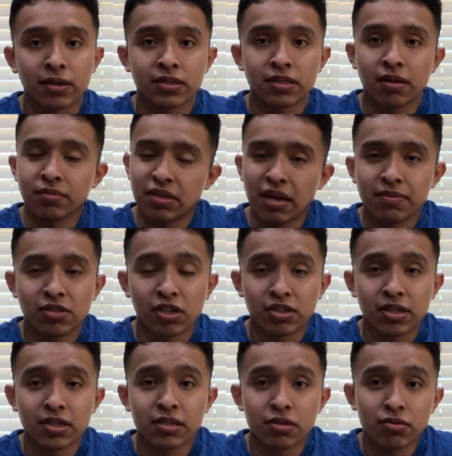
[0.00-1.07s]
Sometimes
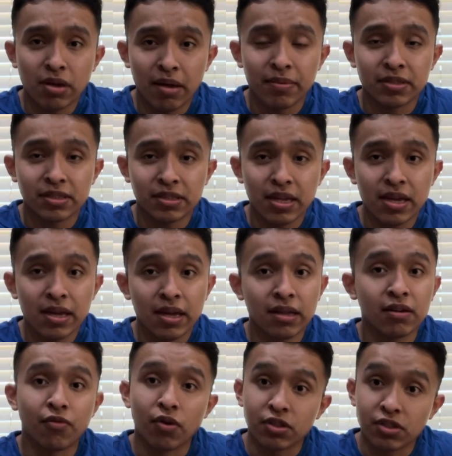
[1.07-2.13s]
judges do get mistaken.
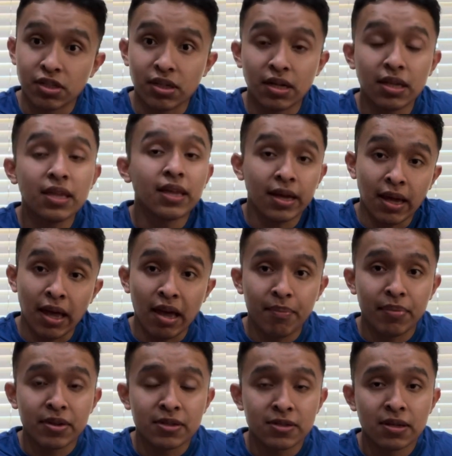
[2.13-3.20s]
Unfortunately, that
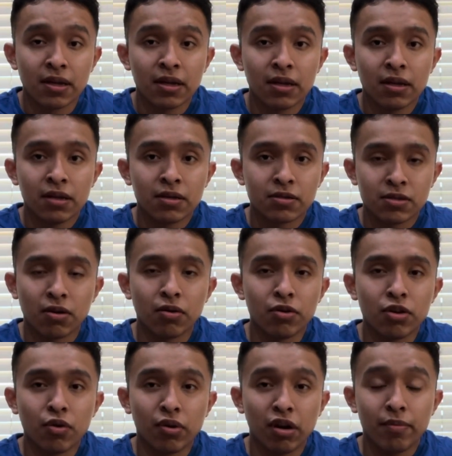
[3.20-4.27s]
happens. So
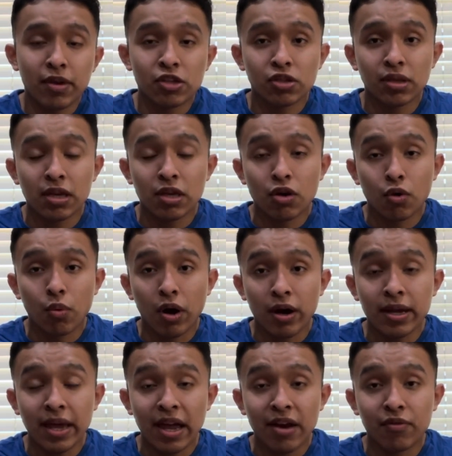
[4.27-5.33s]
you want to make sure that you're
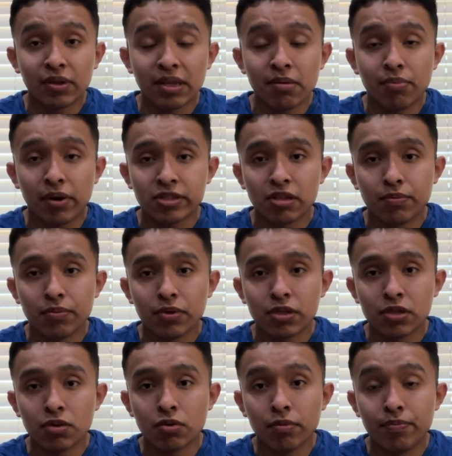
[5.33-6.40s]
wearing everything possible
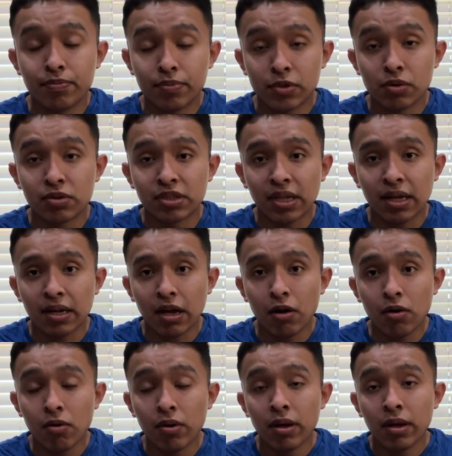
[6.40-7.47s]
to stand
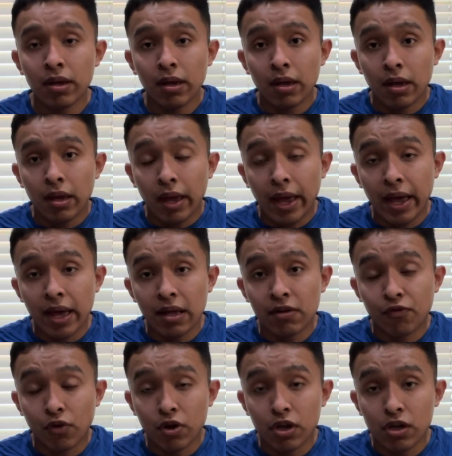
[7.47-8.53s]
out
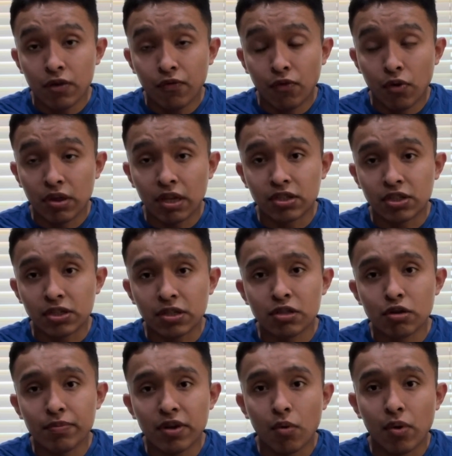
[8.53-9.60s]
and for the judges
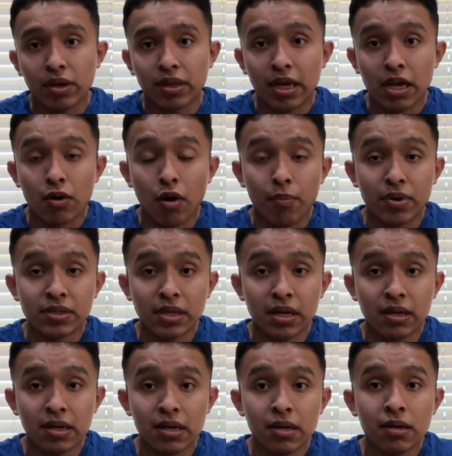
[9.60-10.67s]
to be aware that you're
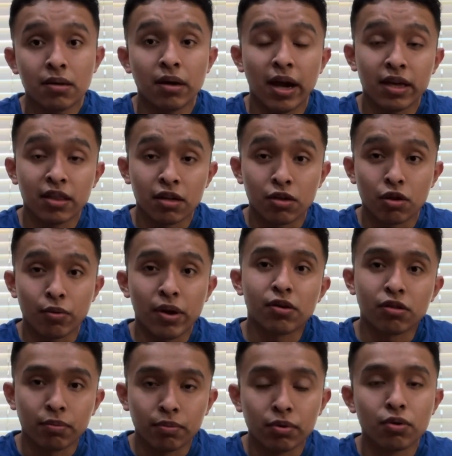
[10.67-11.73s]
representing either the red
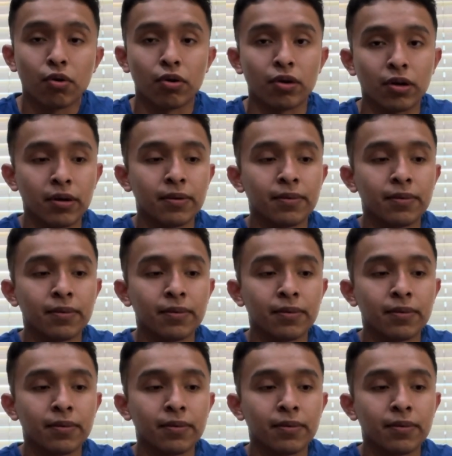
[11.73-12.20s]
or the blue corner.